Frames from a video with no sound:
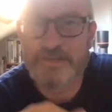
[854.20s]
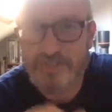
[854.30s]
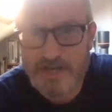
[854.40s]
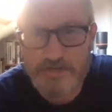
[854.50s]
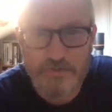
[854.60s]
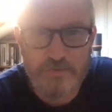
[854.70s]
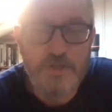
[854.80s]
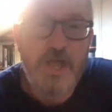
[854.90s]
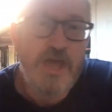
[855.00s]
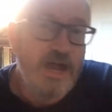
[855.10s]
uh, Jane
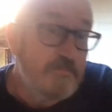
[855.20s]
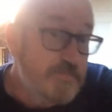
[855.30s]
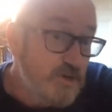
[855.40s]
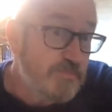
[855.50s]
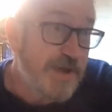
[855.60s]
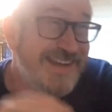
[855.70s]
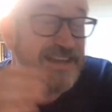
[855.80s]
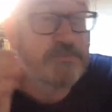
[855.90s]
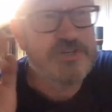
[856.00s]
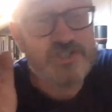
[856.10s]
Goodall and Bill
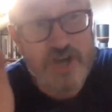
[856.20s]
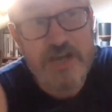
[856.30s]
Bailey, in which